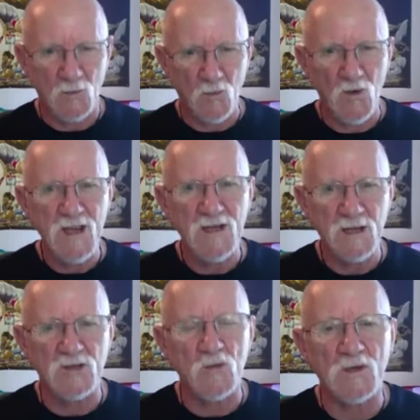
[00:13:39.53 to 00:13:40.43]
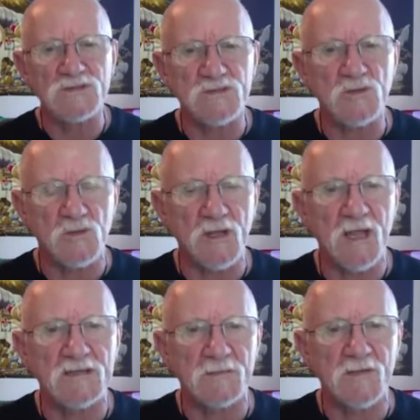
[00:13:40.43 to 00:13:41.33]
We are the ones who
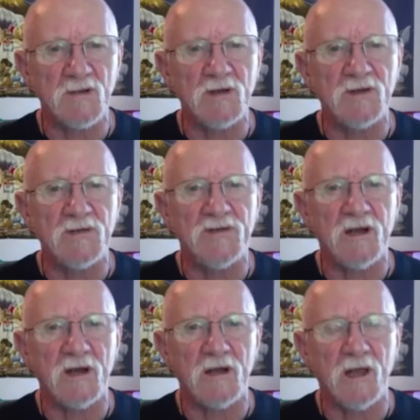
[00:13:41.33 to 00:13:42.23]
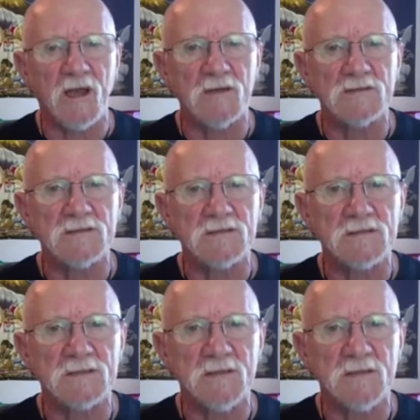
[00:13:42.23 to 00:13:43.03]
create the miracles in our lives.